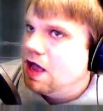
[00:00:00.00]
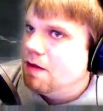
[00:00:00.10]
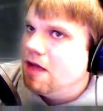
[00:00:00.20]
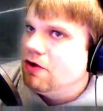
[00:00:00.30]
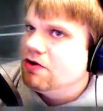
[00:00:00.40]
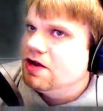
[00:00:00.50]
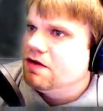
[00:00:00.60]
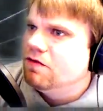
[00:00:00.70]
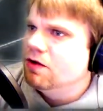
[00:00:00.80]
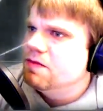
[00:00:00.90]
I can't believe I'm
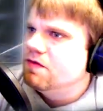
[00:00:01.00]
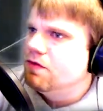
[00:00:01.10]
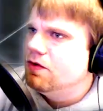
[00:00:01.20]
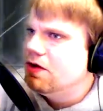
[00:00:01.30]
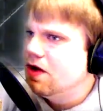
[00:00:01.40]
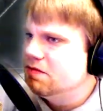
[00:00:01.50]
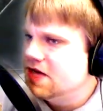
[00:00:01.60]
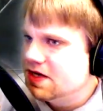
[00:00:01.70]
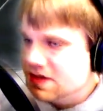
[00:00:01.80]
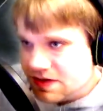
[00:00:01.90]
falling for. I'm
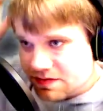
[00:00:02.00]
dead.